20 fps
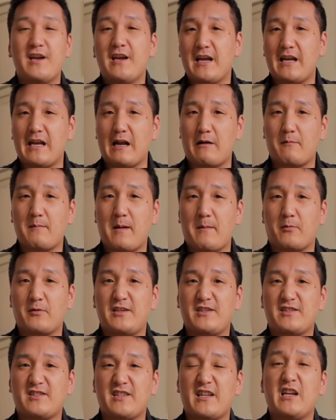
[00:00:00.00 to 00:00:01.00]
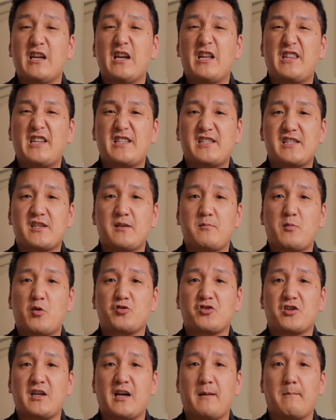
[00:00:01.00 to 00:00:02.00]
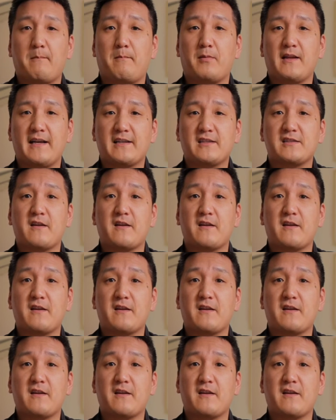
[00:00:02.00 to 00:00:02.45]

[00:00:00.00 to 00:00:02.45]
and I remember he said, this is the most complex